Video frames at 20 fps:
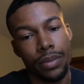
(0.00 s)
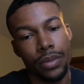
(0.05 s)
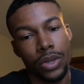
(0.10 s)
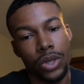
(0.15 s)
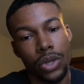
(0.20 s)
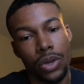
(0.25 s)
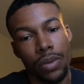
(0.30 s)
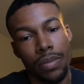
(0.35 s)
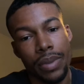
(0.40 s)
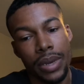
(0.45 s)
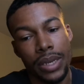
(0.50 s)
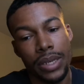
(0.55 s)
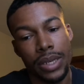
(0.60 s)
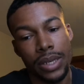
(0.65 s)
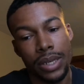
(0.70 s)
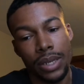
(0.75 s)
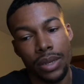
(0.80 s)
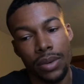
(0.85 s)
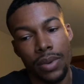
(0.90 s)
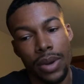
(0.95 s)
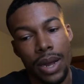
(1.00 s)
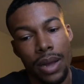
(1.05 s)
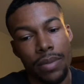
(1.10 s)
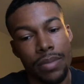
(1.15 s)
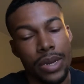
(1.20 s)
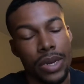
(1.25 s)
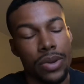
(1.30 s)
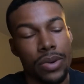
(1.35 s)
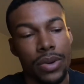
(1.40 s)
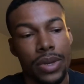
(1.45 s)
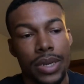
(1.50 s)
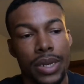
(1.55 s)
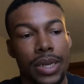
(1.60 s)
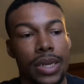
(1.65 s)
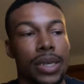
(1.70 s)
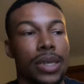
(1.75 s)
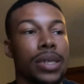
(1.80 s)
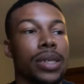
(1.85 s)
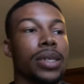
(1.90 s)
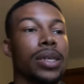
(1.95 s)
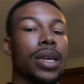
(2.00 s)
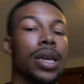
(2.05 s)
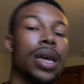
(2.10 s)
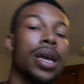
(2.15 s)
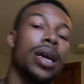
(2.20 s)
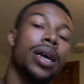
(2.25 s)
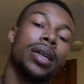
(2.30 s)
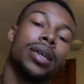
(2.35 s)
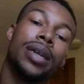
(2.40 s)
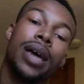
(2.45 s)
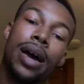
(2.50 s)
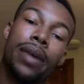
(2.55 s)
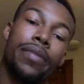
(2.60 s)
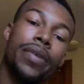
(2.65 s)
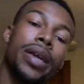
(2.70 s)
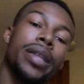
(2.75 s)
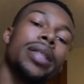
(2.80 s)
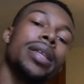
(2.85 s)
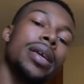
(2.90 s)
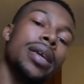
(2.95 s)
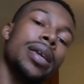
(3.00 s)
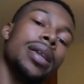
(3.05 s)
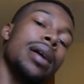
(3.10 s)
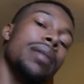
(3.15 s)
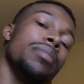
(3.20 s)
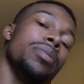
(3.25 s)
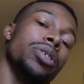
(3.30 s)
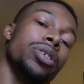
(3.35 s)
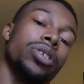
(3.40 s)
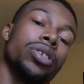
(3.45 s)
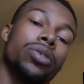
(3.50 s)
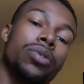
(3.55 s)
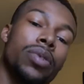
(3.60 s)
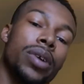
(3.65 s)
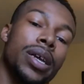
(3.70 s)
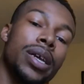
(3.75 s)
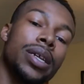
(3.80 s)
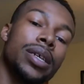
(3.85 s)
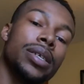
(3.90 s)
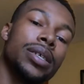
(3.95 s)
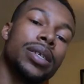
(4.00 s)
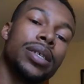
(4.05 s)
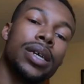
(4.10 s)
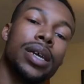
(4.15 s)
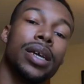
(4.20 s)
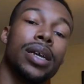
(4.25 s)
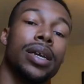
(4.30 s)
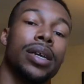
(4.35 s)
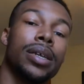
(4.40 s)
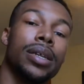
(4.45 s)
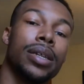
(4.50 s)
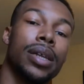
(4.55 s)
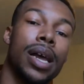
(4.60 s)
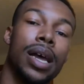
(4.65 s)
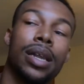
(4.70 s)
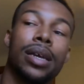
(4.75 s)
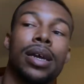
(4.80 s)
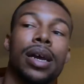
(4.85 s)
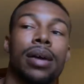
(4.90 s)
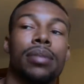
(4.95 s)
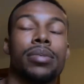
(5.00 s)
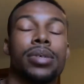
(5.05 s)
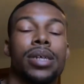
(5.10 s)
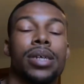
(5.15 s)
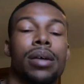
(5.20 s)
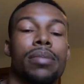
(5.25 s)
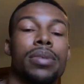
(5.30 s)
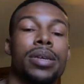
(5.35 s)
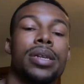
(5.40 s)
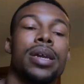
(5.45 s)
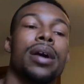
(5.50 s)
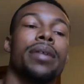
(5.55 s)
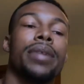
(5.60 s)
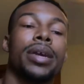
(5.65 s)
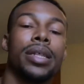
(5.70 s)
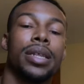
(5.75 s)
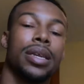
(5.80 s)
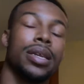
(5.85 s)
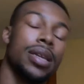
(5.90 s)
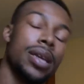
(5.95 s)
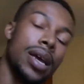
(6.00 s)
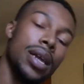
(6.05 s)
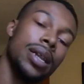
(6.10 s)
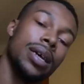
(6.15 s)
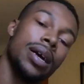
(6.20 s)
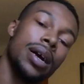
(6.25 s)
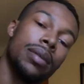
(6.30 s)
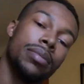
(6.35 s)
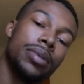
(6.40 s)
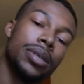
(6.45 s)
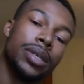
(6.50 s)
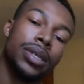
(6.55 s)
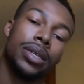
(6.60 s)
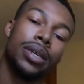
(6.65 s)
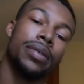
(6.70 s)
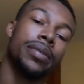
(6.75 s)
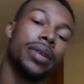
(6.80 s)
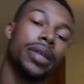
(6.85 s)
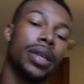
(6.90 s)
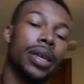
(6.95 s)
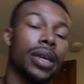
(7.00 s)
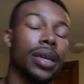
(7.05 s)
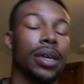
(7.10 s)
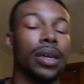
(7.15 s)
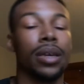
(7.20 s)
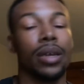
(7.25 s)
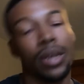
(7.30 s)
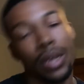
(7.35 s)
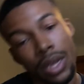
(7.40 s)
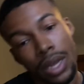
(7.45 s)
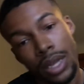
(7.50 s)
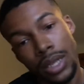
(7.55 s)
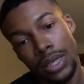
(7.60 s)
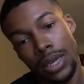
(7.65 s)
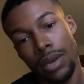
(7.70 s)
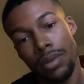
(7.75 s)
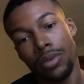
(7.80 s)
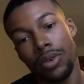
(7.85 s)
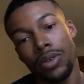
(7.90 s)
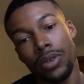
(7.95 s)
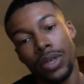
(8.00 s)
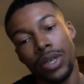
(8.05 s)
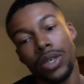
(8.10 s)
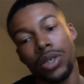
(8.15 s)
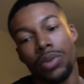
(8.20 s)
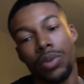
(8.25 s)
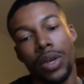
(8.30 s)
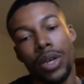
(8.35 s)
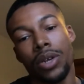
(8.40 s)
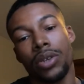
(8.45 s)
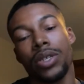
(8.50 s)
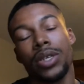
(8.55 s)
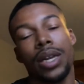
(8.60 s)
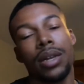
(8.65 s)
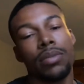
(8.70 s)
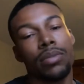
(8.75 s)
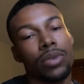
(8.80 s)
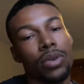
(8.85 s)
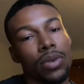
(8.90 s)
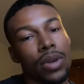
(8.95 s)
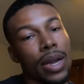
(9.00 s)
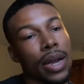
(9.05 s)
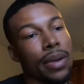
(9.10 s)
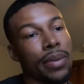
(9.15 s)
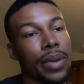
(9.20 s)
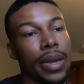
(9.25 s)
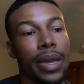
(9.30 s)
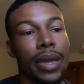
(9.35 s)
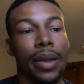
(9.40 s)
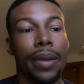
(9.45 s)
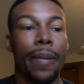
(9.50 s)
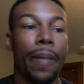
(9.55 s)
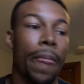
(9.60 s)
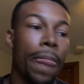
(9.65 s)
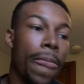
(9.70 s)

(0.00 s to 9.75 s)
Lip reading: So basically what I'll be doing is directing. I'm gonna just go ahead and say the helicopters. I'll be directing the helicopters and everything. Tell them to go this way or tell them to go that way.